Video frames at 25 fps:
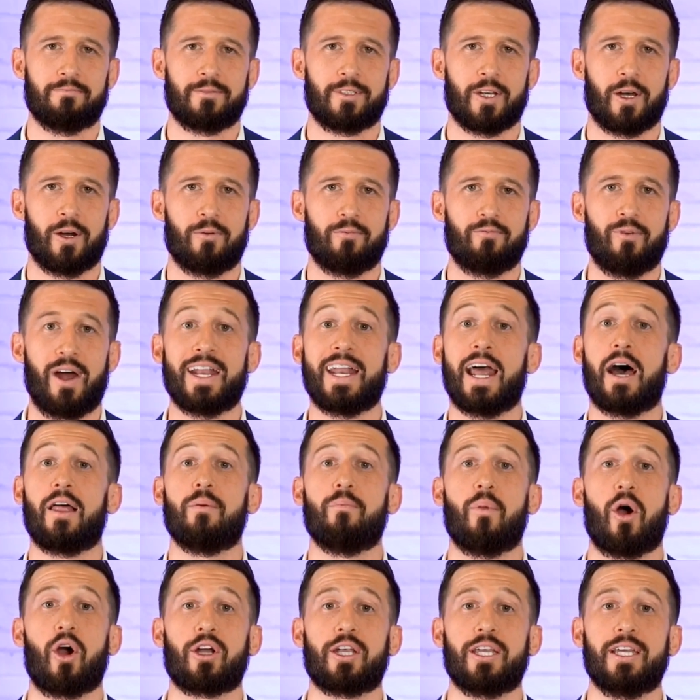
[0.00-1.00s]
So right now the
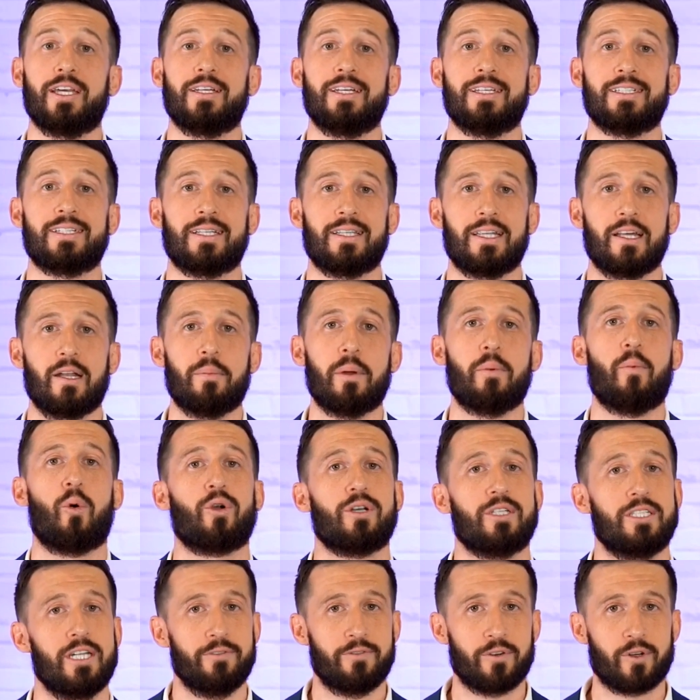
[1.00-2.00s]
market is a little bit more
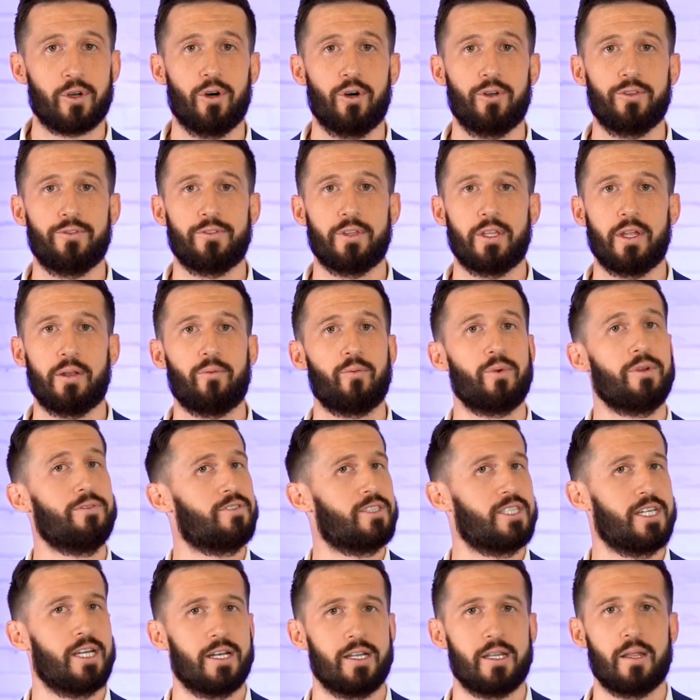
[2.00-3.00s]
difficult than we've
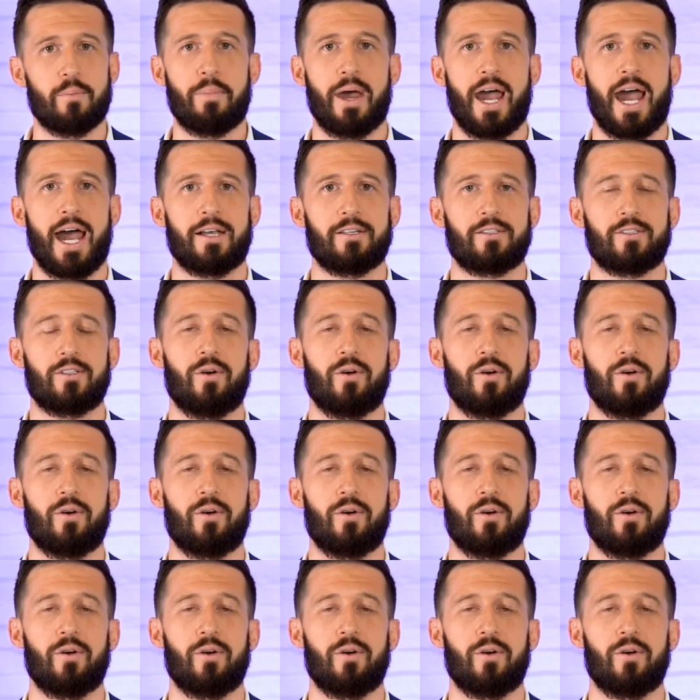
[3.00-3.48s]
seen in the past.